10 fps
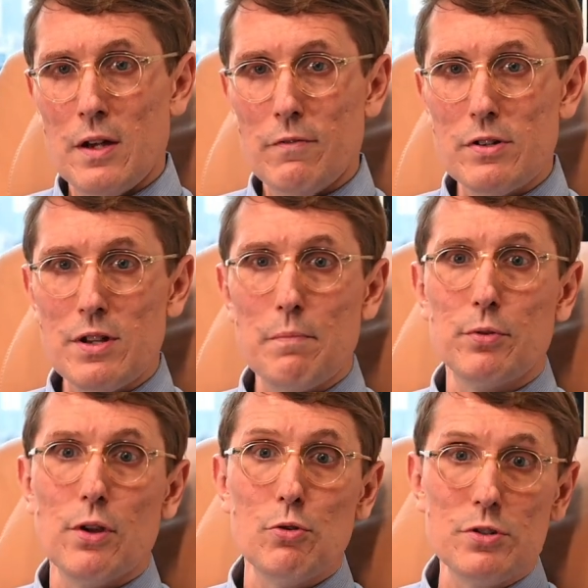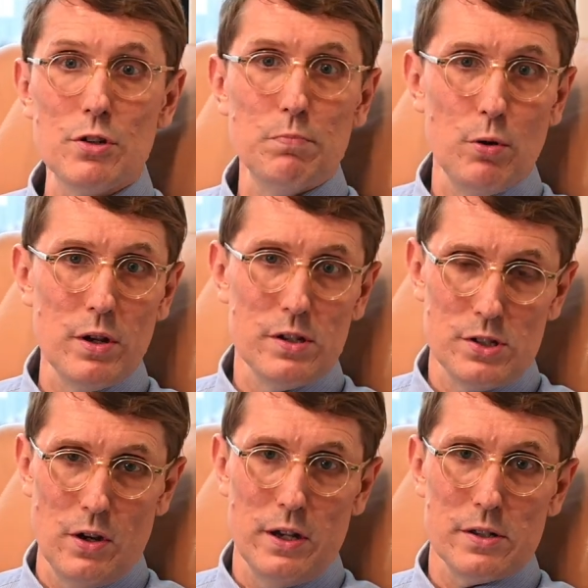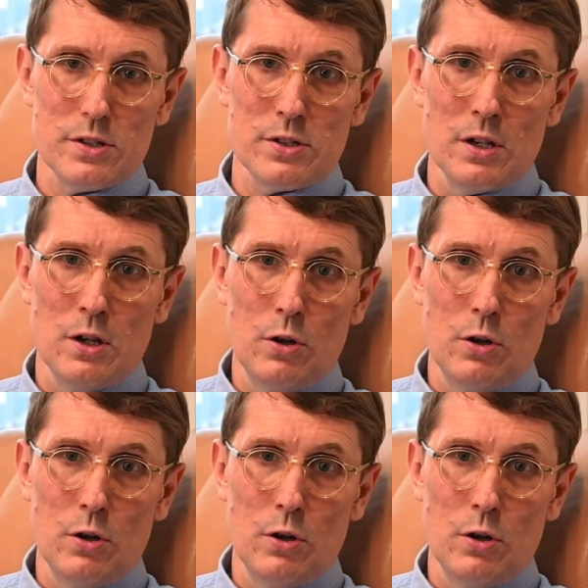For example, the hotel booking sites,